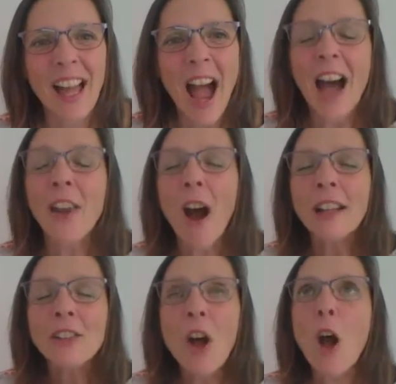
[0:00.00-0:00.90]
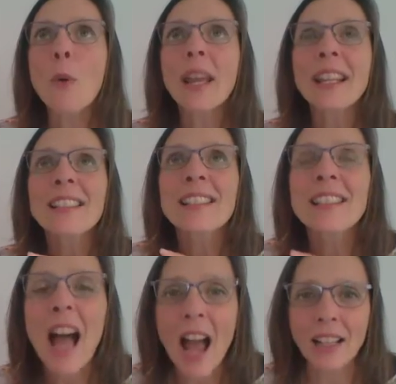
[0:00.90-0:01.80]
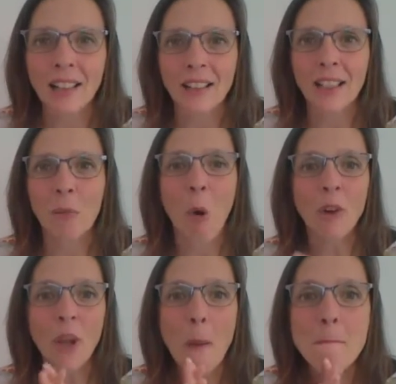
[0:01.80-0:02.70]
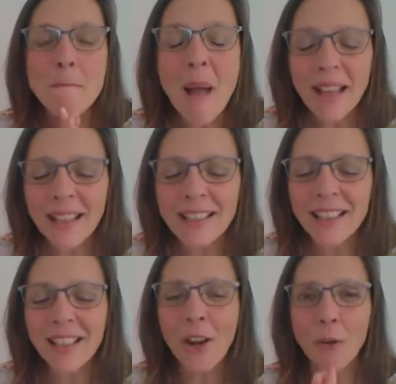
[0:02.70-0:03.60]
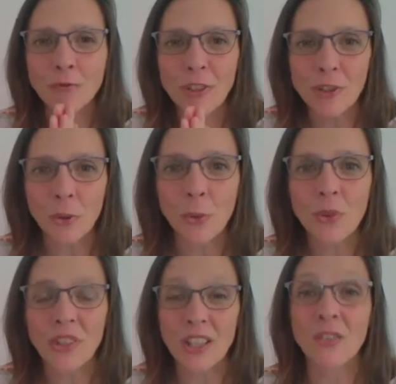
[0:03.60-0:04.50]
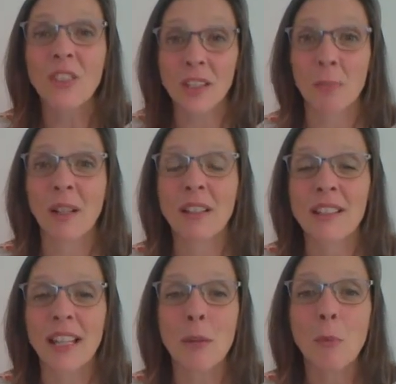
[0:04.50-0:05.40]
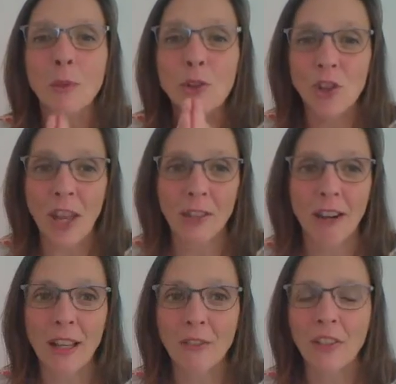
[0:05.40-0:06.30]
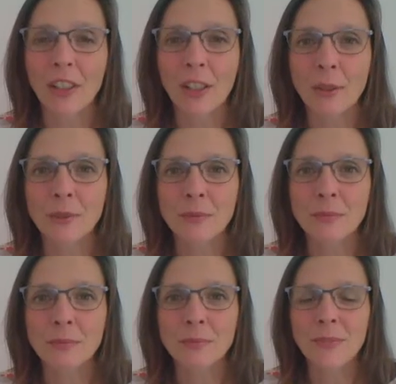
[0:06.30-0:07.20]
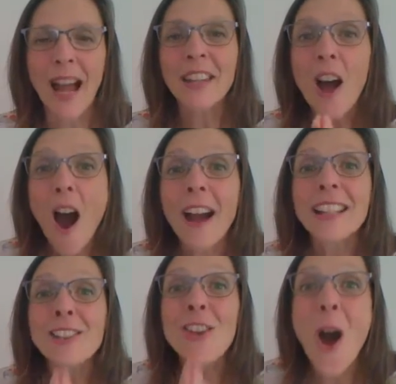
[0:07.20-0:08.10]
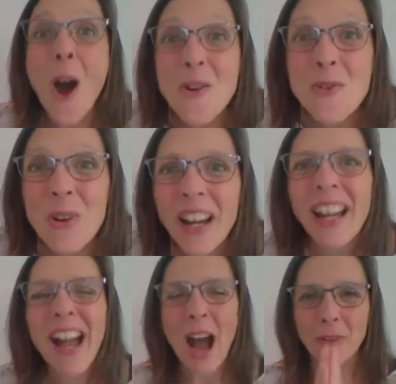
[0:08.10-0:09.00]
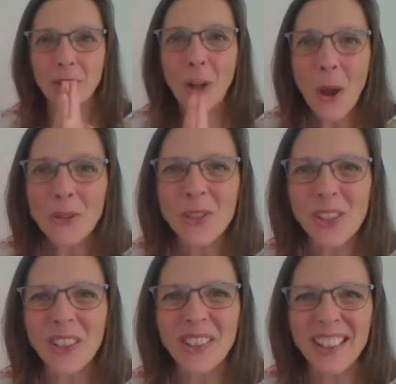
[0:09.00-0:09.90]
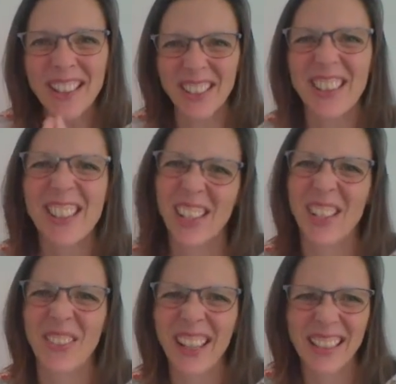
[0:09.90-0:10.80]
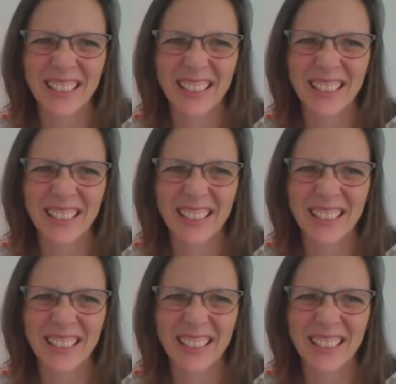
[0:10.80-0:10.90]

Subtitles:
And I know exactly what amazing results this visibility will generate for you. And I know how to coach you to achieve it.